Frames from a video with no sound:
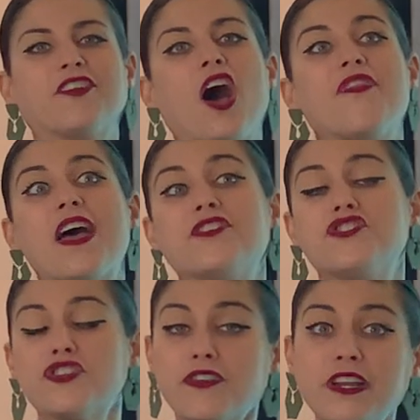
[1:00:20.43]
And on
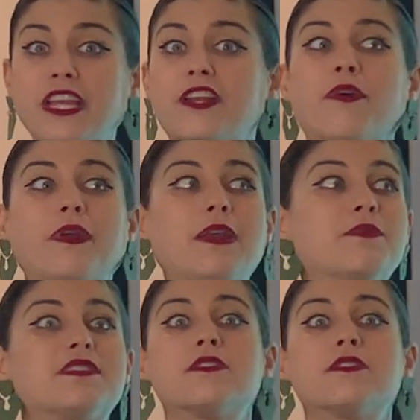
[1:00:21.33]
that journey, you know, he was